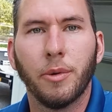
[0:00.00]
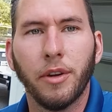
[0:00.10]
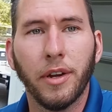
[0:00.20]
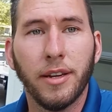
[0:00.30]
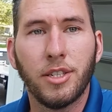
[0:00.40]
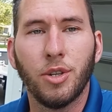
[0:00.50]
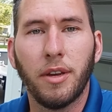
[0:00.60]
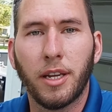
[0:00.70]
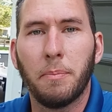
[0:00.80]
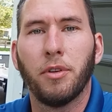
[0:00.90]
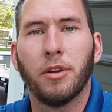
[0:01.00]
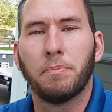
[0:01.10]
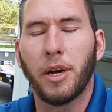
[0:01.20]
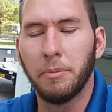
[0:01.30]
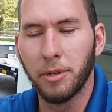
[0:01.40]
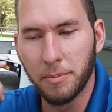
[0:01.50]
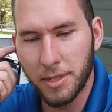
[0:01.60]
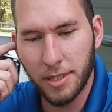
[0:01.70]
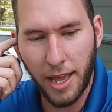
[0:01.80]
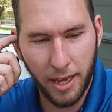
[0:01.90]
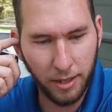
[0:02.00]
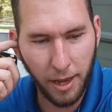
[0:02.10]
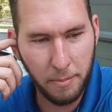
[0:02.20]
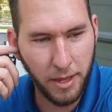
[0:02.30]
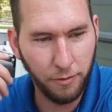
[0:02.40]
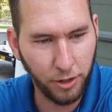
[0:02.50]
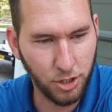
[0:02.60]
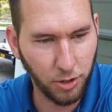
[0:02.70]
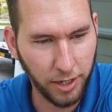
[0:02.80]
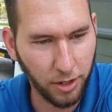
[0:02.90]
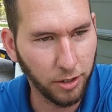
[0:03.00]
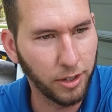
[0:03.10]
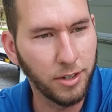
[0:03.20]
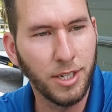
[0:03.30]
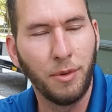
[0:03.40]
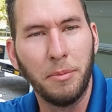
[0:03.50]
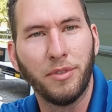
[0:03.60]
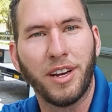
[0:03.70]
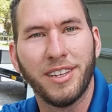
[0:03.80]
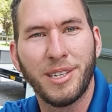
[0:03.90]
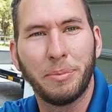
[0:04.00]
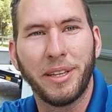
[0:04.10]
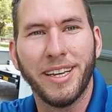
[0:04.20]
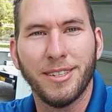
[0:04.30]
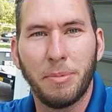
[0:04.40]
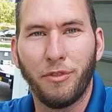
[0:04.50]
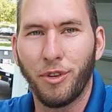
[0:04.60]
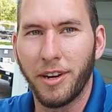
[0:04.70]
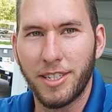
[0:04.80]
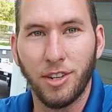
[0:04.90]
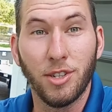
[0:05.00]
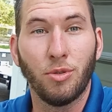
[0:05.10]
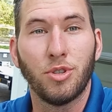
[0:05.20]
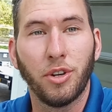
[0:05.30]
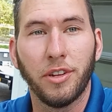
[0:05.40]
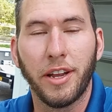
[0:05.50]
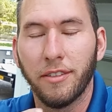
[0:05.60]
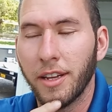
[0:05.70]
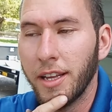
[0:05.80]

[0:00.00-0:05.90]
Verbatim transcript: we ran into a couple of problems that got me frustrated earlier, so we moved on to something else before I tear this whole trailer down.